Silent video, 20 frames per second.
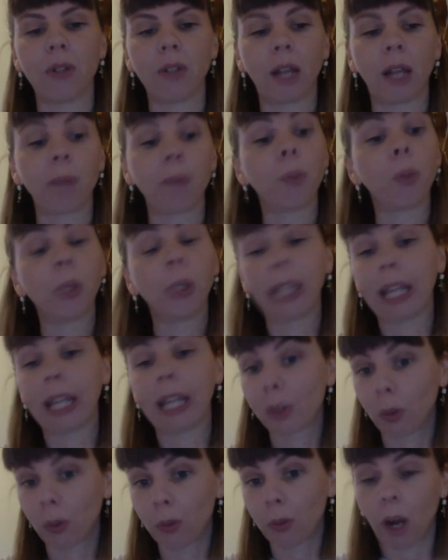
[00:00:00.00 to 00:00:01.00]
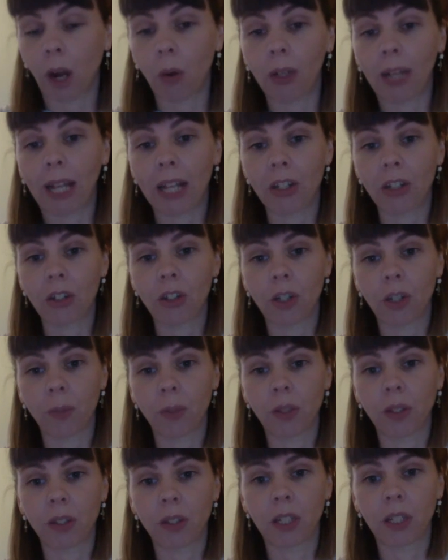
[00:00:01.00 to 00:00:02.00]
like bullying sort of style
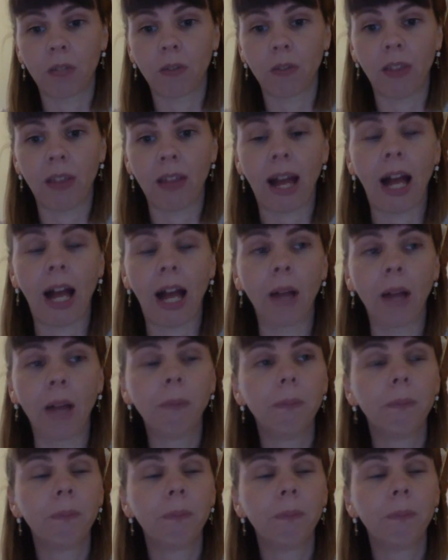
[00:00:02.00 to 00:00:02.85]
relationships and stuff like that.